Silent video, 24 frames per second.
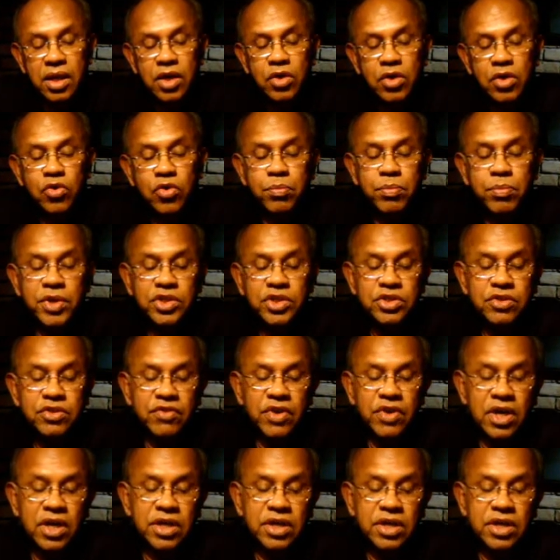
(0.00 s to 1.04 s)
a good piece
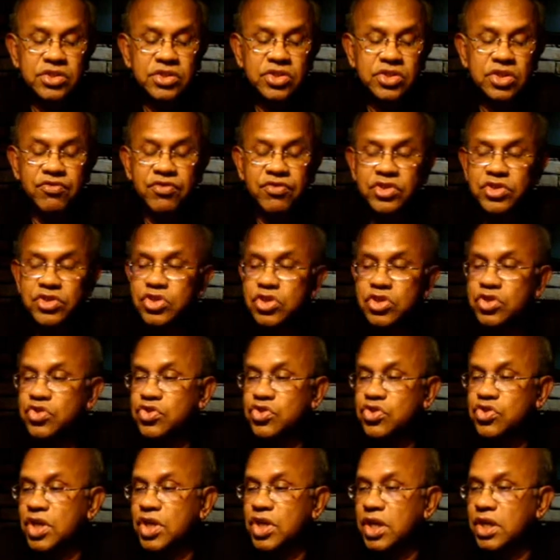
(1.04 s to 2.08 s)
of architecture affects the
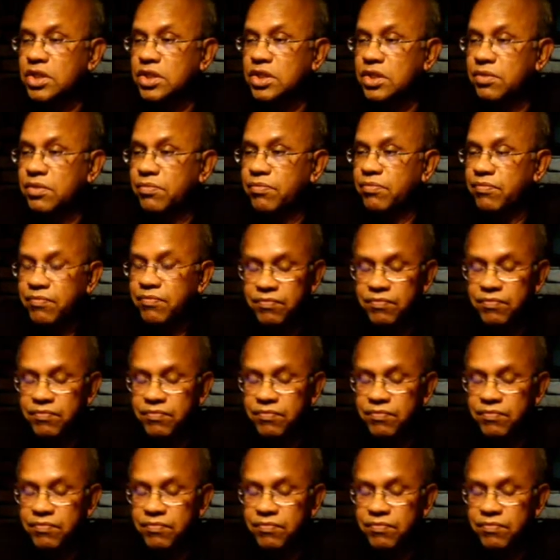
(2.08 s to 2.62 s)
society.